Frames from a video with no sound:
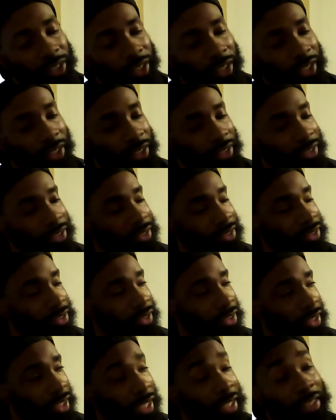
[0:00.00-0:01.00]
Like,
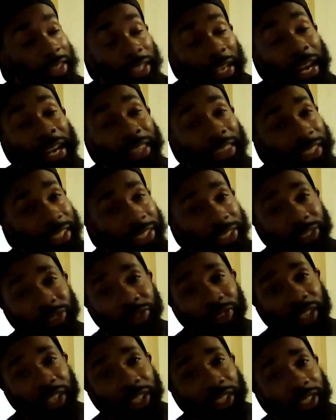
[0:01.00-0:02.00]
I think it's
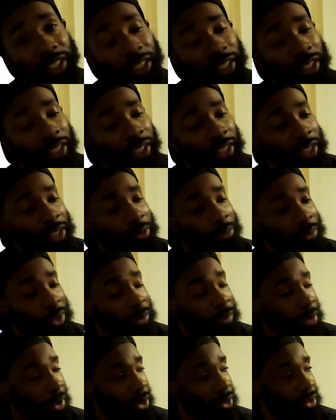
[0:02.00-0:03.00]
funny, me
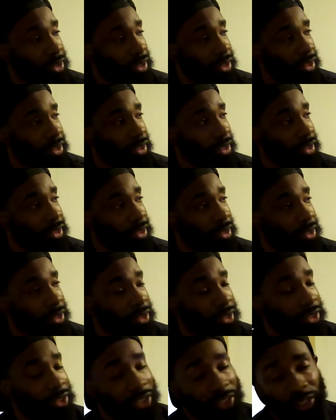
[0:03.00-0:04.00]
personally.
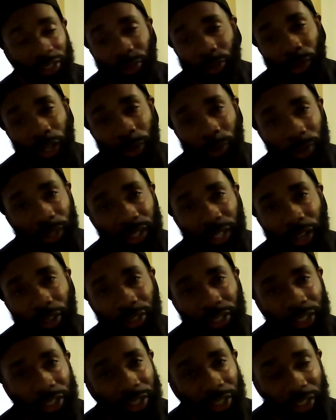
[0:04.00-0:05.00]
It's just the way we talk
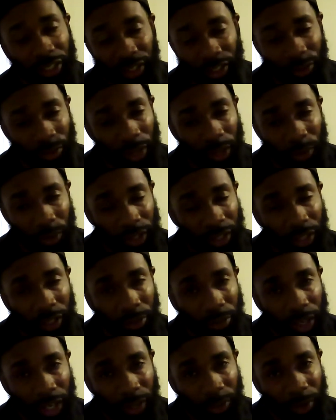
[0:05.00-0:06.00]
to each other, the way we
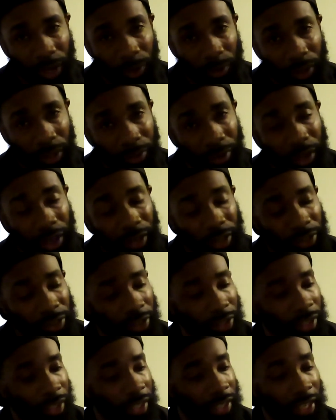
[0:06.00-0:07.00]
interact while we around each
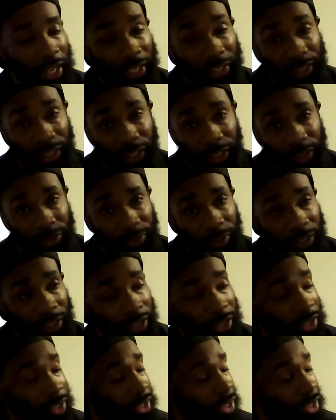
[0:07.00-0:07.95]
other. Like, I think it's funny.